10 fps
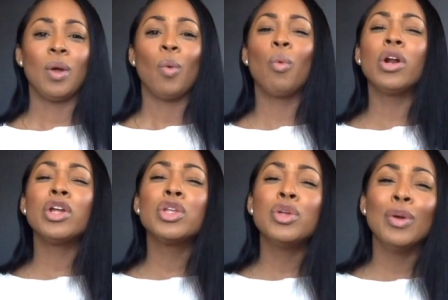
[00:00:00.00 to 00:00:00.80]
What are
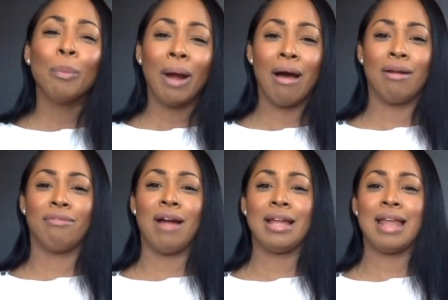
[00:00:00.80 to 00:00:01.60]
you proud of
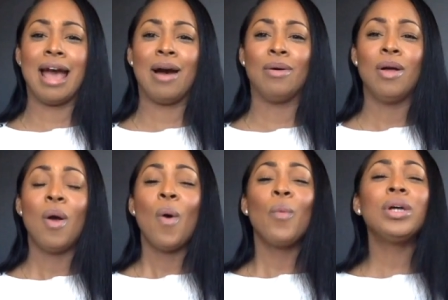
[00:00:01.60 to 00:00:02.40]
right now?
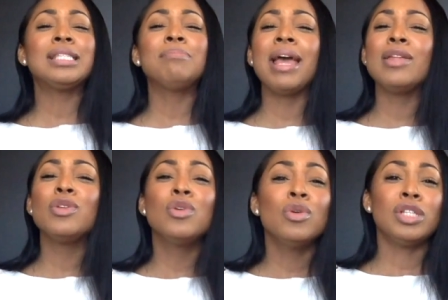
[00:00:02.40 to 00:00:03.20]
What's made
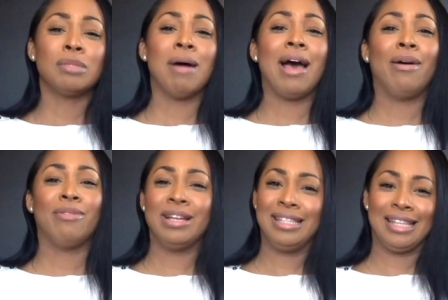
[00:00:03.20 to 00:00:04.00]
you smile
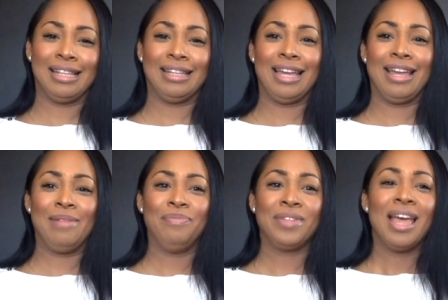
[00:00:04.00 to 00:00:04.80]
recently?
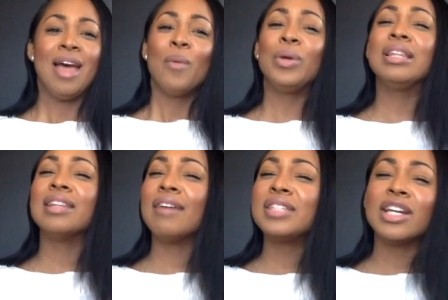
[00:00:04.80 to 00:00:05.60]
We'd
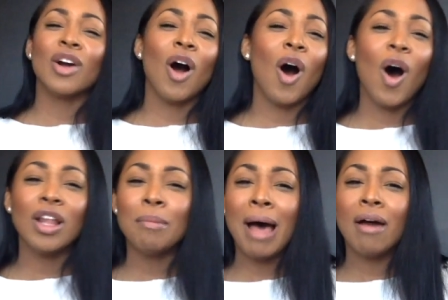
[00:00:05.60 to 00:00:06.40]
love to hear all
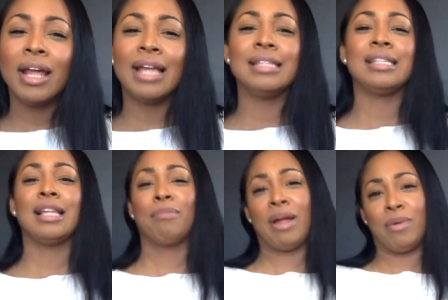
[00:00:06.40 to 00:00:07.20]
about it and
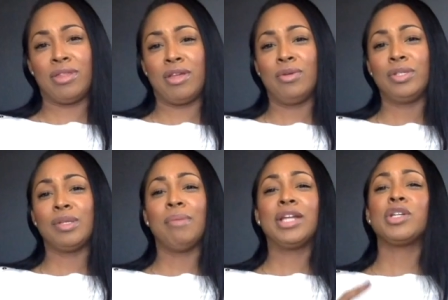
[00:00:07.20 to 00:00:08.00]
celebrate with you, so
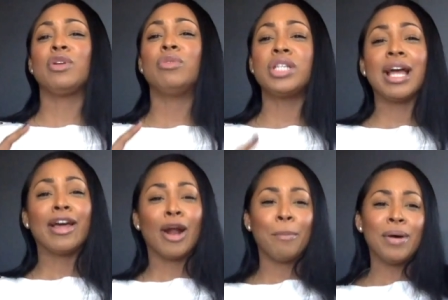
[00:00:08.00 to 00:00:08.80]
make sure you check out
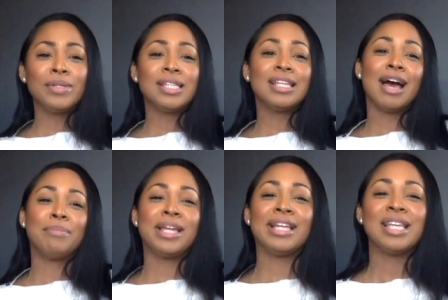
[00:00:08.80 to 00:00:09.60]
our posts and the
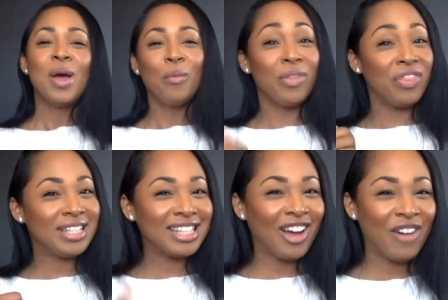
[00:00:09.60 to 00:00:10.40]
updates with this
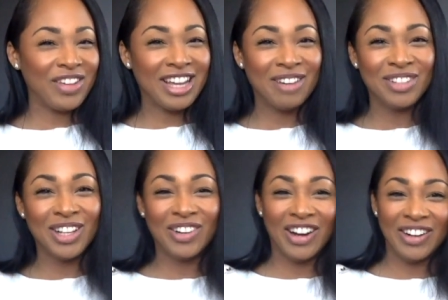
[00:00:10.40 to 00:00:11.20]
coffee cup
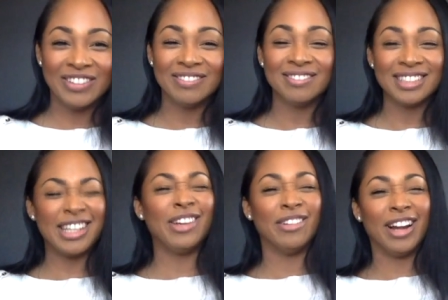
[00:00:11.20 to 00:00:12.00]
logo. It's
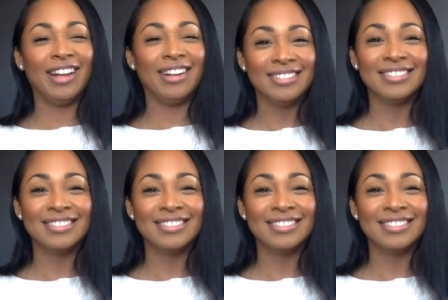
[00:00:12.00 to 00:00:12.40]
cute, right?